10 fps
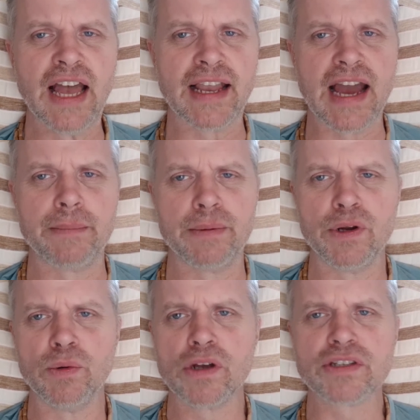can't remember who
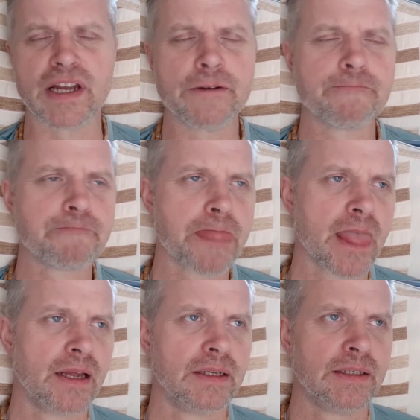it was now,
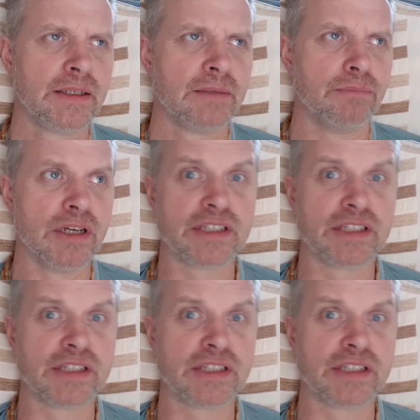but